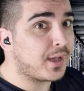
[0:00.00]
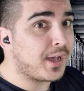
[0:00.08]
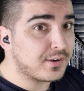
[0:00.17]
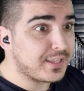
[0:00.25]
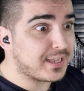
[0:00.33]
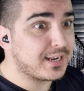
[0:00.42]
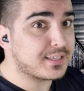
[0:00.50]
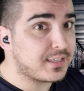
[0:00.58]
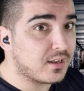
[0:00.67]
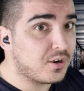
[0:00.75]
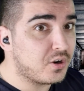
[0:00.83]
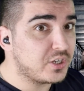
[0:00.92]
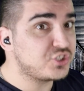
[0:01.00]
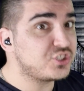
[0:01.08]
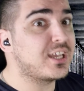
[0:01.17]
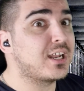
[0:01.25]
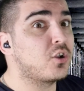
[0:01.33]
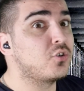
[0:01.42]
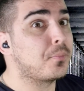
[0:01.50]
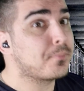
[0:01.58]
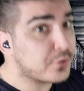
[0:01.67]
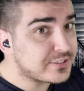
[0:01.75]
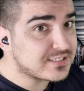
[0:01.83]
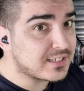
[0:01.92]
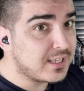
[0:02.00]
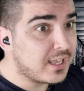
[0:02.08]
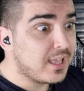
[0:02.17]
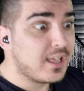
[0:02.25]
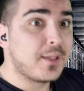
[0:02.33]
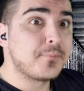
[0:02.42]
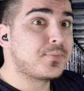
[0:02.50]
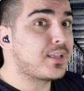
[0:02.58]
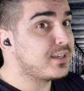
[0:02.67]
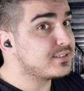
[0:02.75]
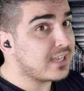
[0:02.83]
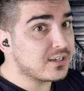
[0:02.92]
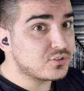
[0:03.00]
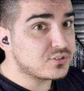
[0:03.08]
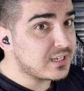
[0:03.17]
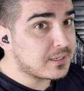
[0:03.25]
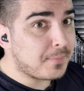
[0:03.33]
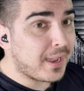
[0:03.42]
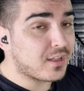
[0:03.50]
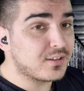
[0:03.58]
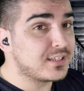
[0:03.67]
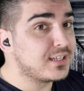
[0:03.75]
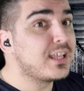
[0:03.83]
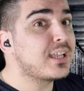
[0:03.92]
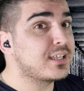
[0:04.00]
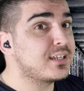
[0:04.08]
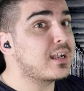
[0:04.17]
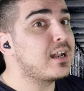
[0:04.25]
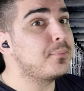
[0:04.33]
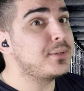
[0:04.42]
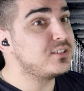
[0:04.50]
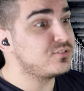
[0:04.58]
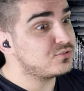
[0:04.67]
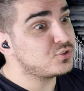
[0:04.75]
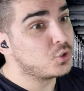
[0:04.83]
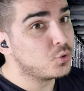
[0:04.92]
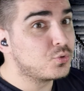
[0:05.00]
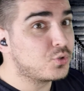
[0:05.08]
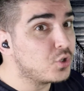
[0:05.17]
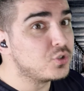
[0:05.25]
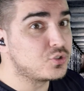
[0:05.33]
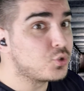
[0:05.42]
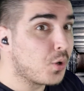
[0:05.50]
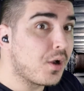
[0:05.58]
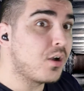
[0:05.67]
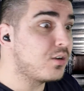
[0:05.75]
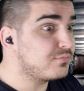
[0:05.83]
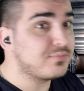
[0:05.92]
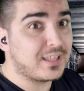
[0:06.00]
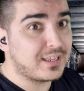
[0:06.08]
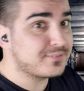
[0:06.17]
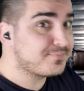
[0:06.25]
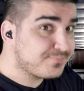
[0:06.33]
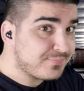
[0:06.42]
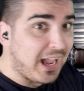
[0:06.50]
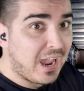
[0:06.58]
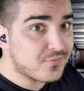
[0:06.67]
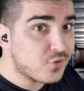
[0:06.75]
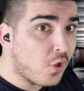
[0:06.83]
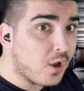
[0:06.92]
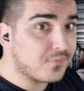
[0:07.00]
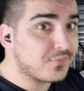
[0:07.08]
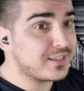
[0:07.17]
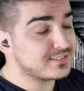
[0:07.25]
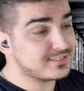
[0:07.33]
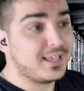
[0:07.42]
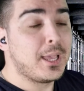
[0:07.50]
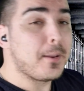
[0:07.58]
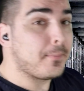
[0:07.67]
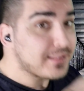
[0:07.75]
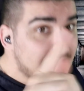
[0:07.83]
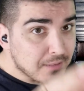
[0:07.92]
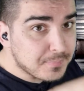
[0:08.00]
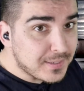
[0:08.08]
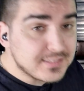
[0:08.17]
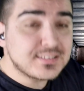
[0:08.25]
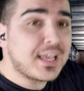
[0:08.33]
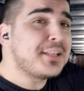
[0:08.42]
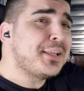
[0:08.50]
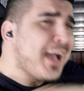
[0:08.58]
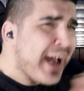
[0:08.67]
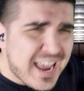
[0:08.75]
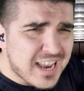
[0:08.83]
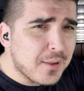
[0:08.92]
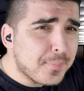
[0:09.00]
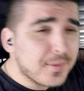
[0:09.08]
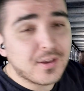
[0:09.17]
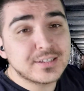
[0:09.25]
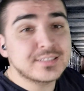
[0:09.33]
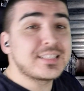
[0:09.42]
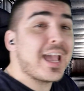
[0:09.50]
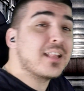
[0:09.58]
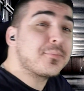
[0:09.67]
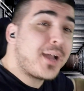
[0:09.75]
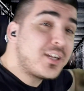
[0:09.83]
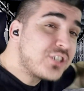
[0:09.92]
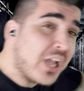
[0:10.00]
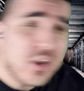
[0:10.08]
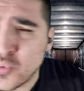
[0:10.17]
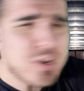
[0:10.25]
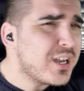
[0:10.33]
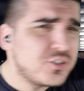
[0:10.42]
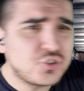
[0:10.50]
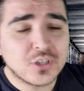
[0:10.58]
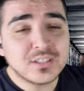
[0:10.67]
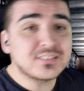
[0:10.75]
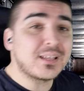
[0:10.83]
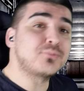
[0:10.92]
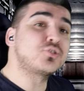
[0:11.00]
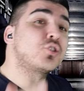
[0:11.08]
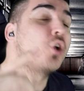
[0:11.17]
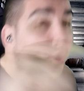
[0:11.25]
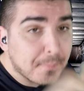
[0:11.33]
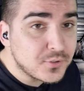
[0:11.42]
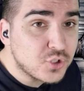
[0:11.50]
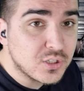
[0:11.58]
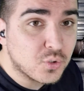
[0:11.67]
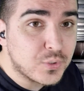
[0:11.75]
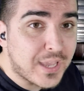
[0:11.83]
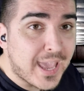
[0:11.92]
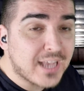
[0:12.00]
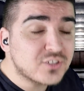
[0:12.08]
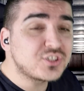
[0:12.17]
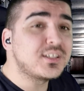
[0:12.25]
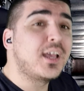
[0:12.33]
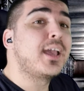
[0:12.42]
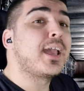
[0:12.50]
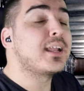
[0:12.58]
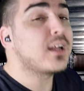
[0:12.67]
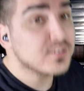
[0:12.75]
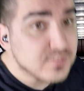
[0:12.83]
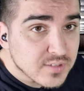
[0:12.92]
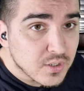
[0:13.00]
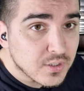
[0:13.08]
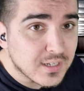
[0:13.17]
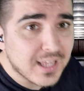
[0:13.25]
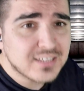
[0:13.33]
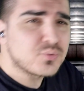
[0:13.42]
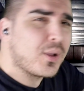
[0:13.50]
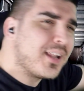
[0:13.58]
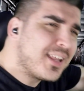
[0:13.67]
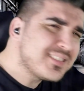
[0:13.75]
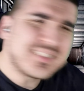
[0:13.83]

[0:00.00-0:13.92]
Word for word: Are they gonna kill her? Is she gonna go to prison? Because I don't think Michael and Lincoln are gonna be too good to her, like, after all of this. But that being said, I ain't gonna pull on this that much. I really enjoyed this episode. Hope you enjoyed the reaction, and I'll see you in the next one.